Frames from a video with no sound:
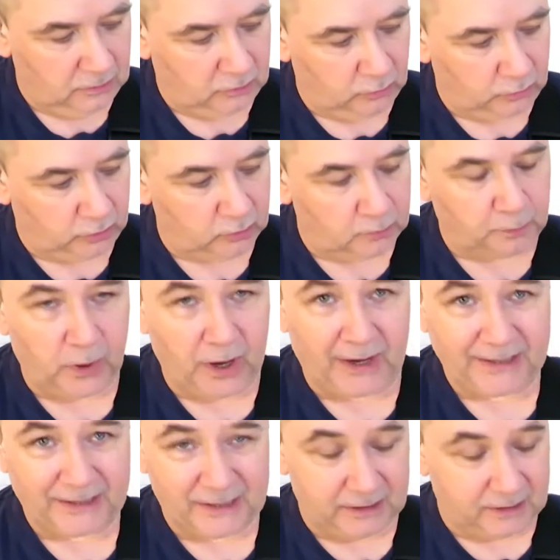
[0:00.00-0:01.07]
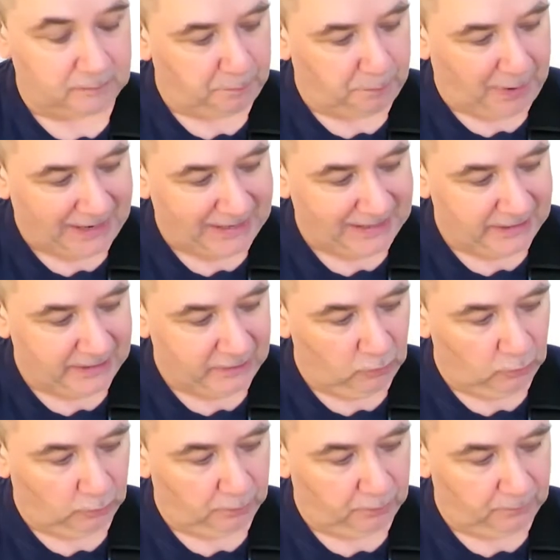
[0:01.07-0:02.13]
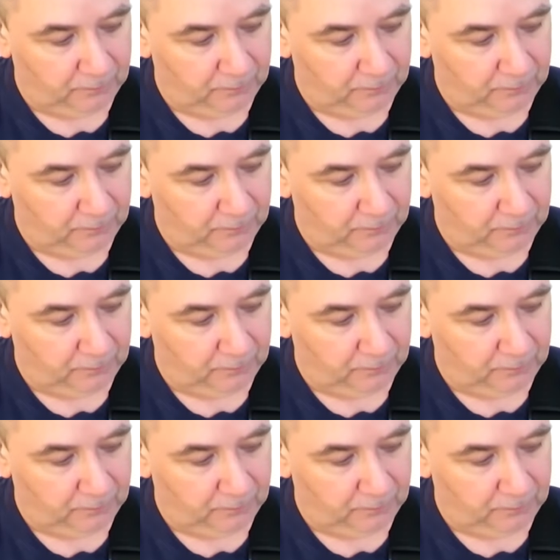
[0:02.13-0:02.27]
So just practice bending up